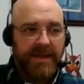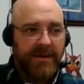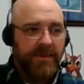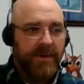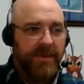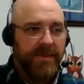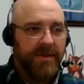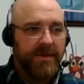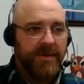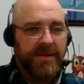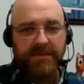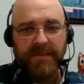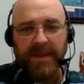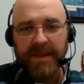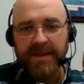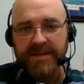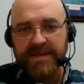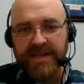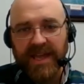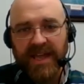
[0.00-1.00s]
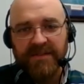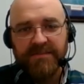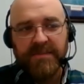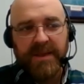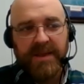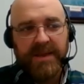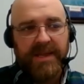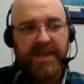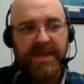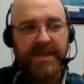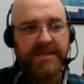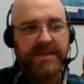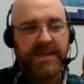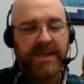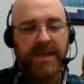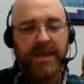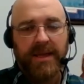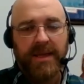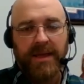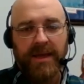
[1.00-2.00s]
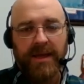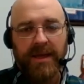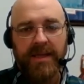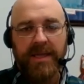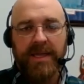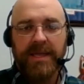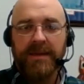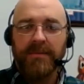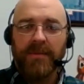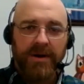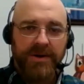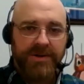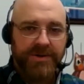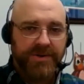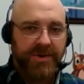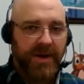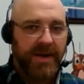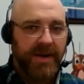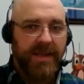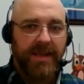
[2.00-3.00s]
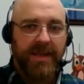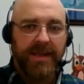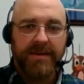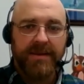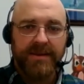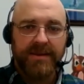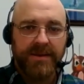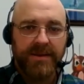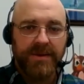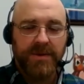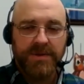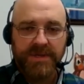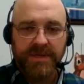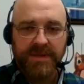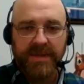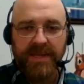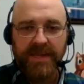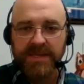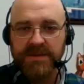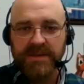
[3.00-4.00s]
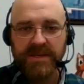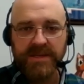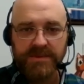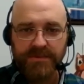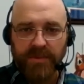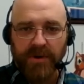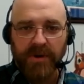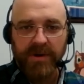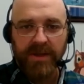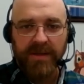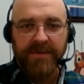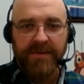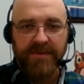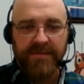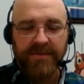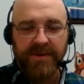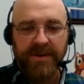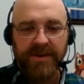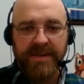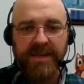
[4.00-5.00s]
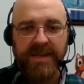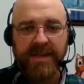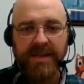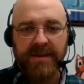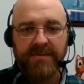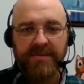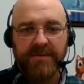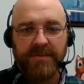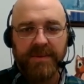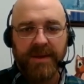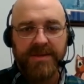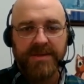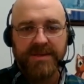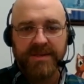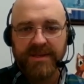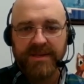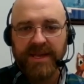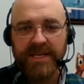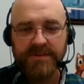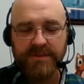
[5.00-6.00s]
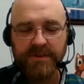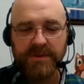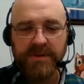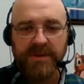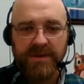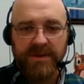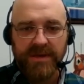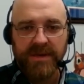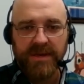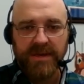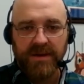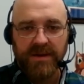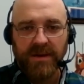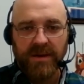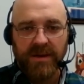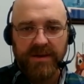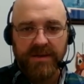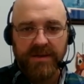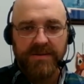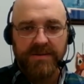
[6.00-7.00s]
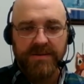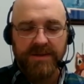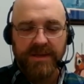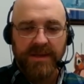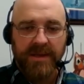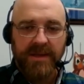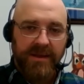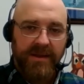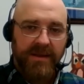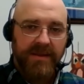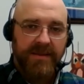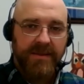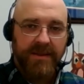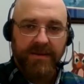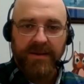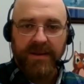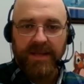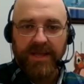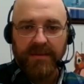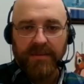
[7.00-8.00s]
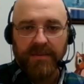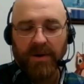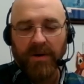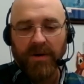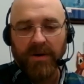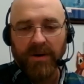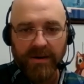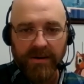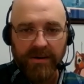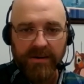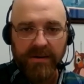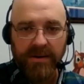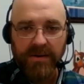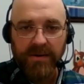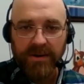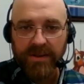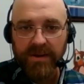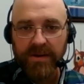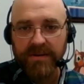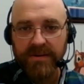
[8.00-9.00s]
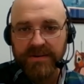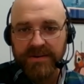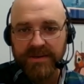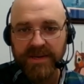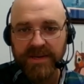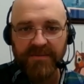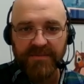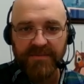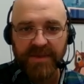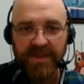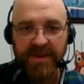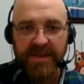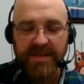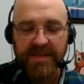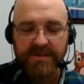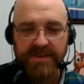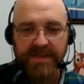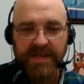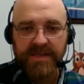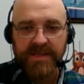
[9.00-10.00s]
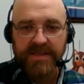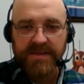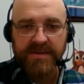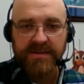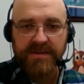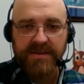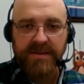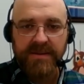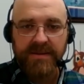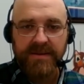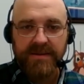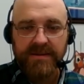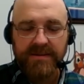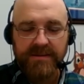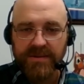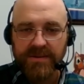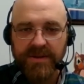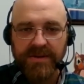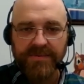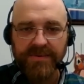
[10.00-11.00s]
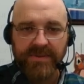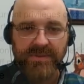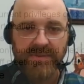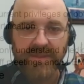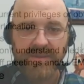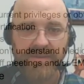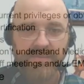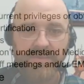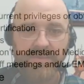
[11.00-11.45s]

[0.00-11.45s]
whether it's med staff meetings, EMR training and use, and that's just part of it. If you're going to take care of your patient in the hospital, you need to know how to use their EMR or go to their staff meetings, but that's no different than it